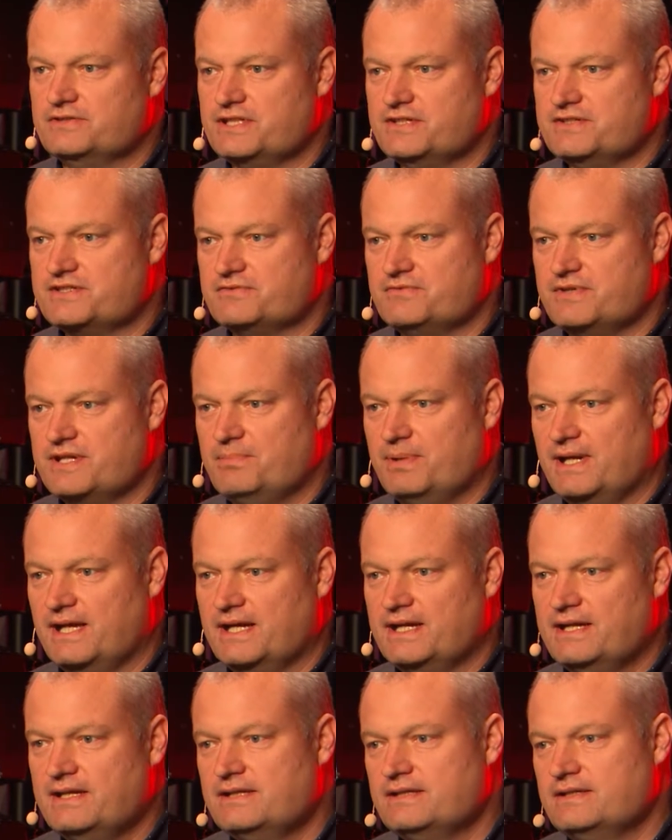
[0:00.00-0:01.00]
User
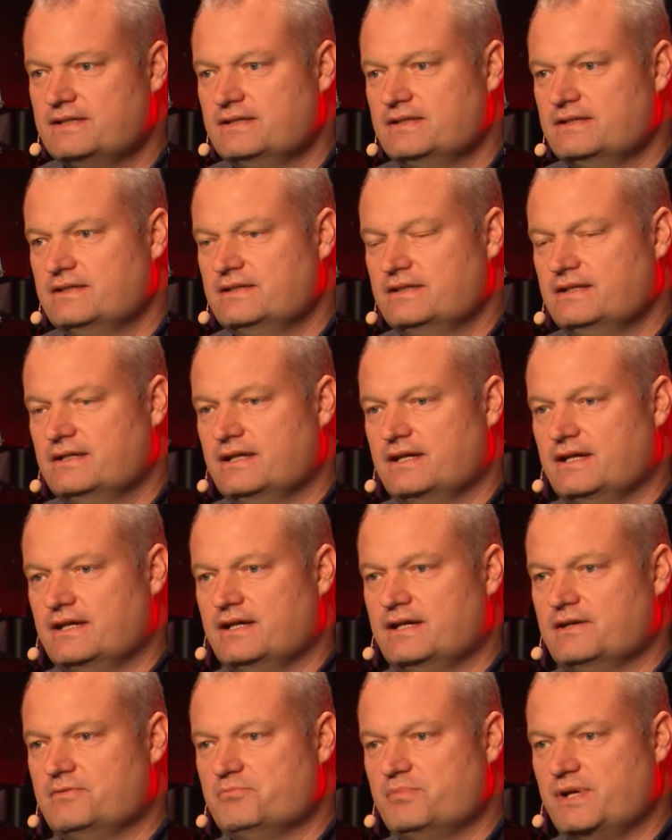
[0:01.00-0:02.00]
Replay,
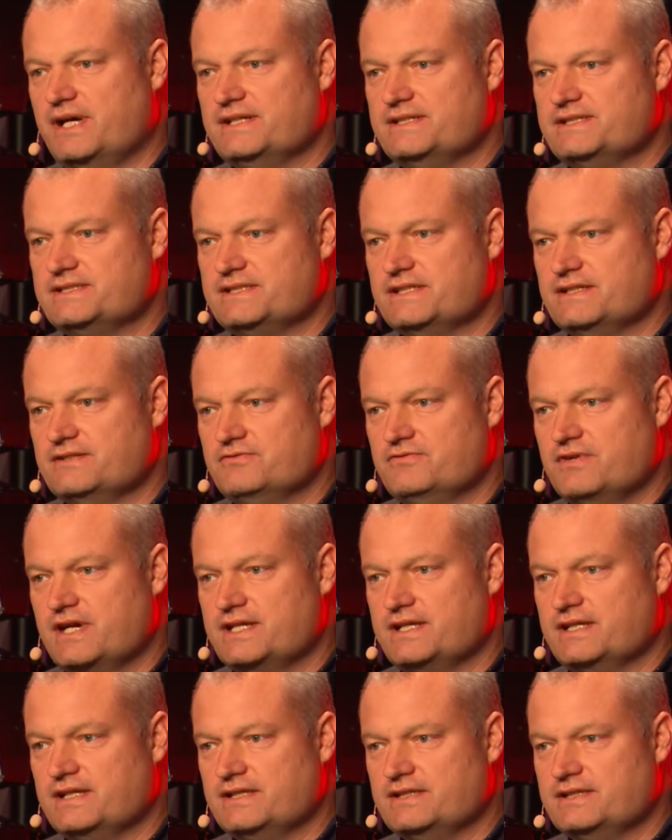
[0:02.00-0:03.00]
based in
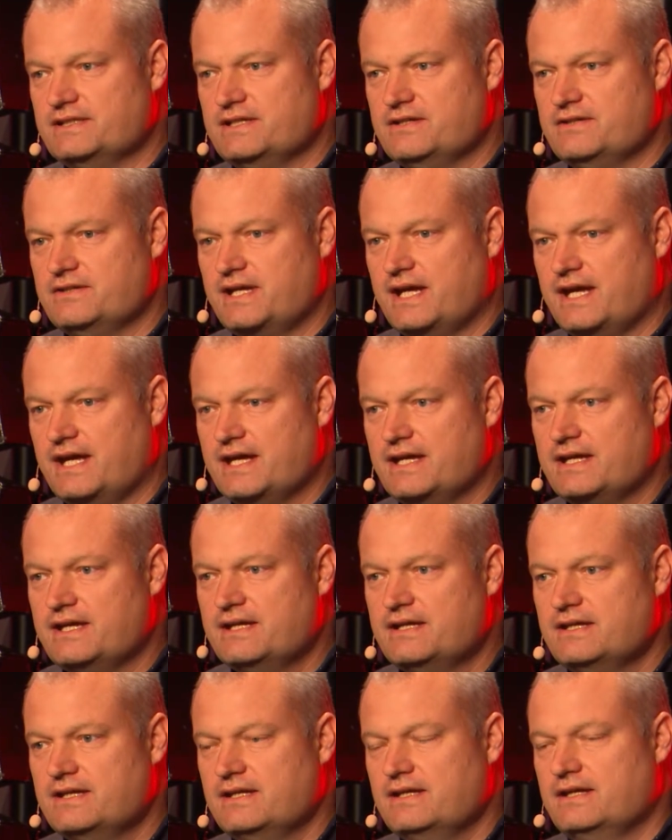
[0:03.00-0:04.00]
Reading in the UK,
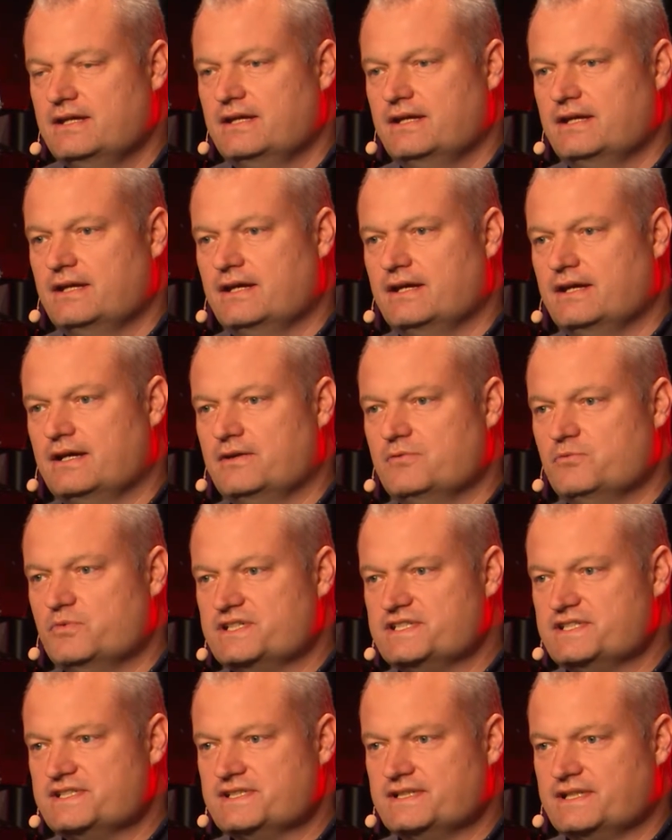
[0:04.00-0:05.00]

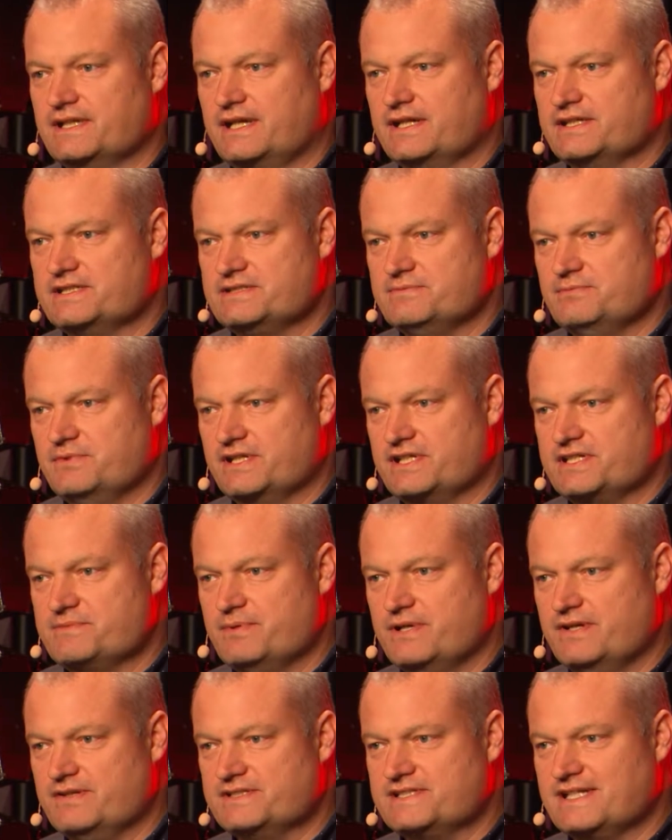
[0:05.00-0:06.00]
which is in the customer
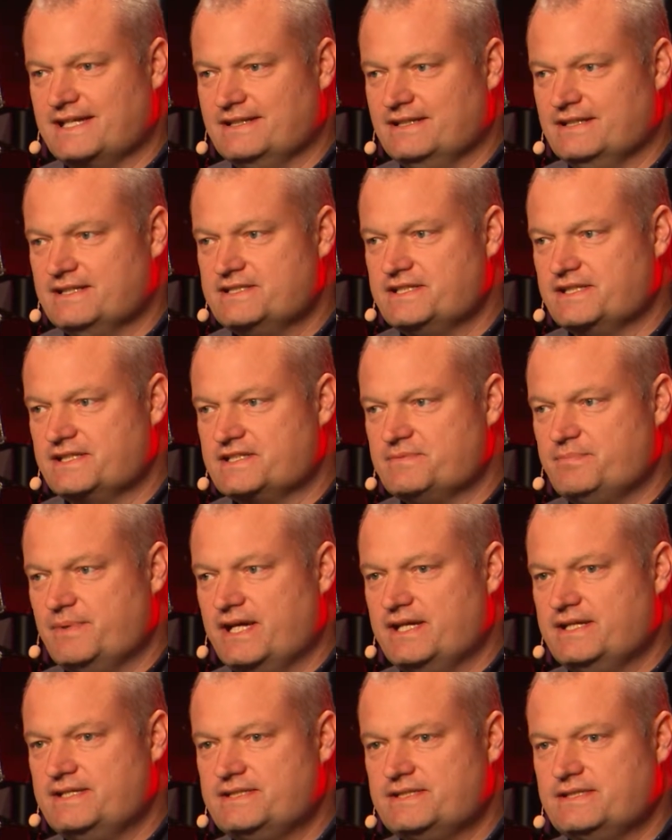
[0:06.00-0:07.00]
experience analytics
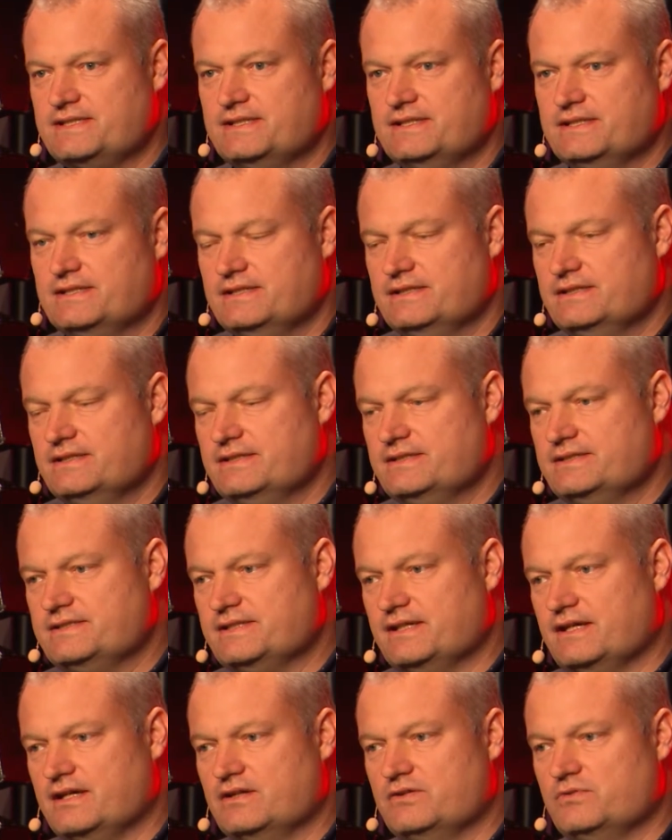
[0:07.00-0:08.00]
space.
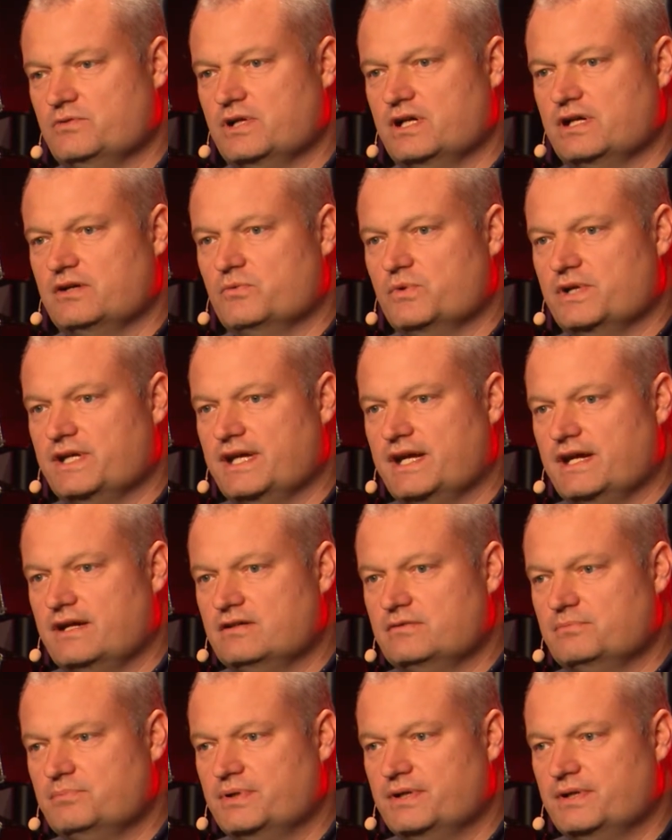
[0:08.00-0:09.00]
So we help